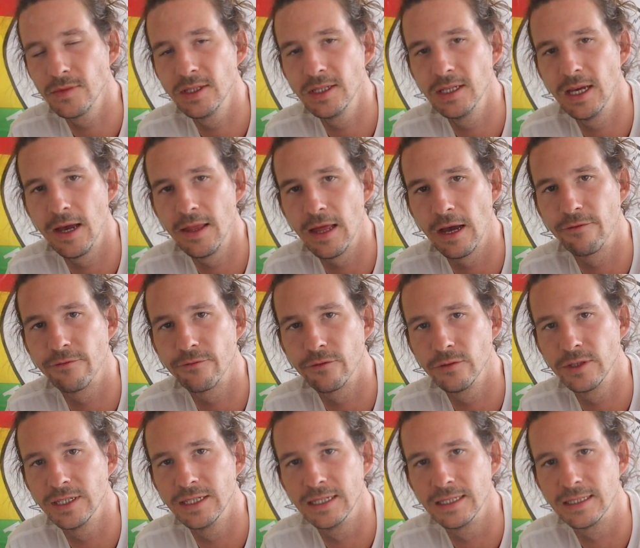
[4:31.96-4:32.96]
Yeah, that
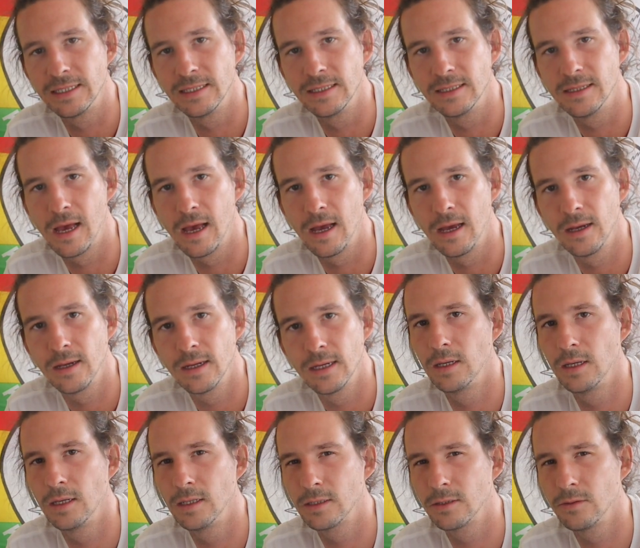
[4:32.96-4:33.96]
fruitiness is there,
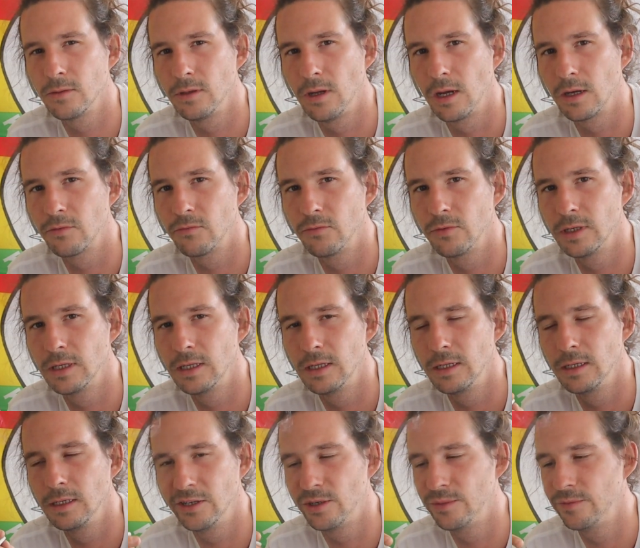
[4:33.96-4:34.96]
it's not like
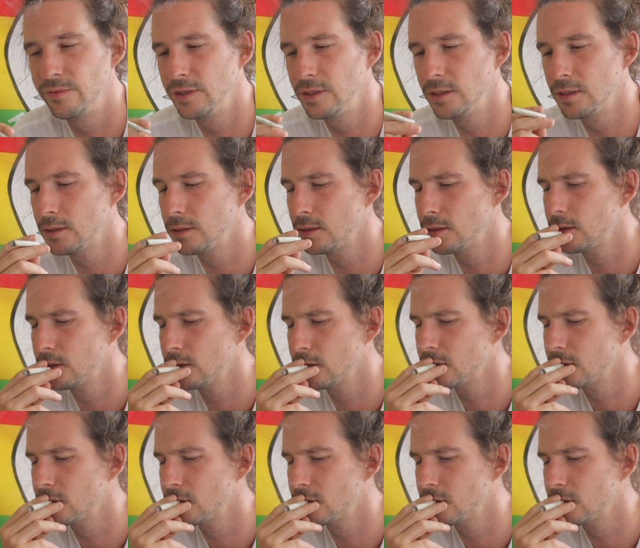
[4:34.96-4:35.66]
really obvious.